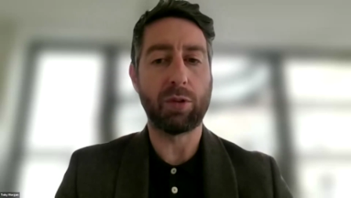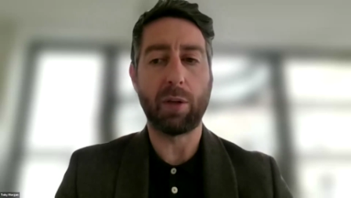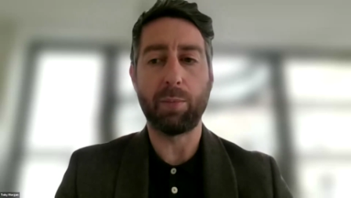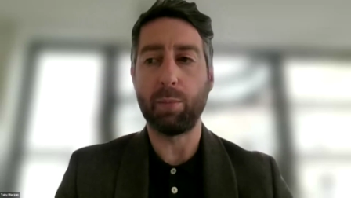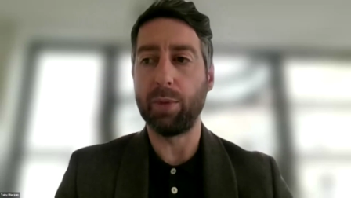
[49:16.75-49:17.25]

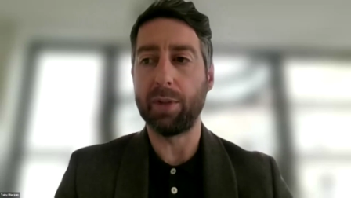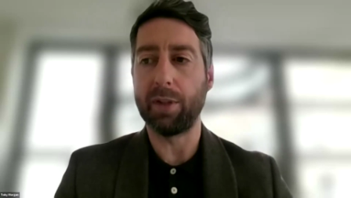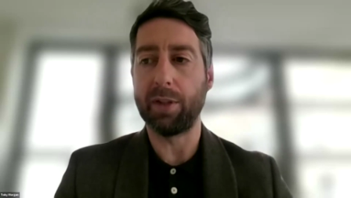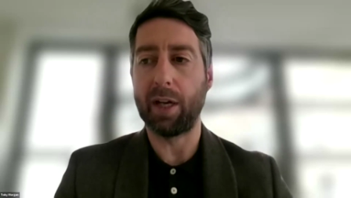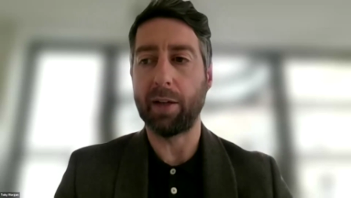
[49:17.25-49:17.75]
So
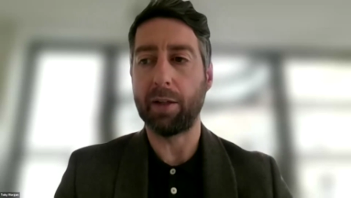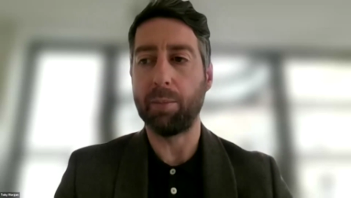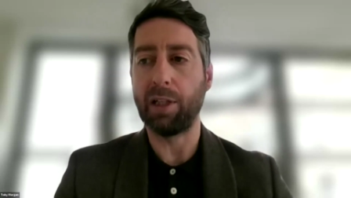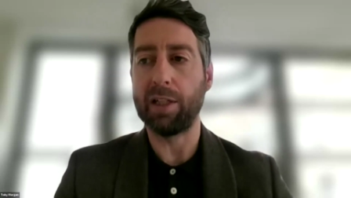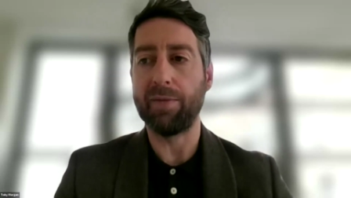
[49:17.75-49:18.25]
yeah,
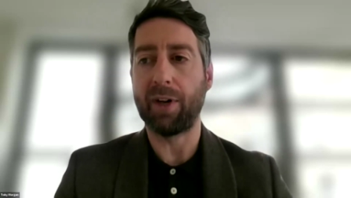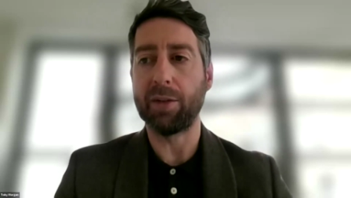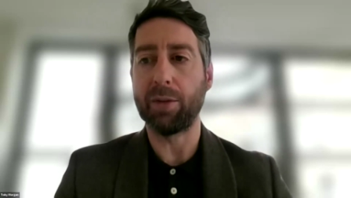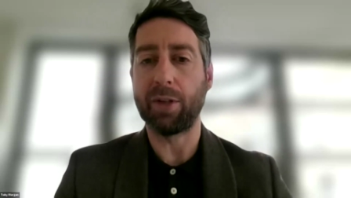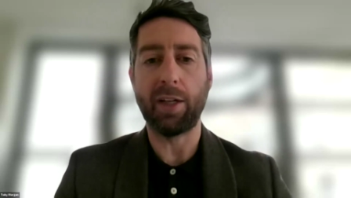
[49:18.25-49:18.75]
completely
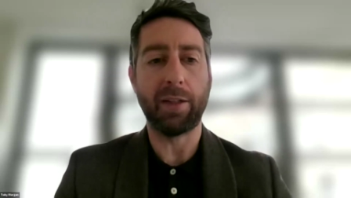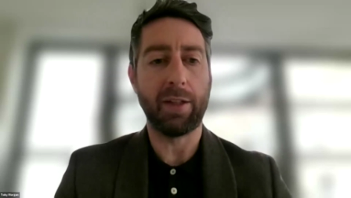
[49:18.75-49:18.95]
vital that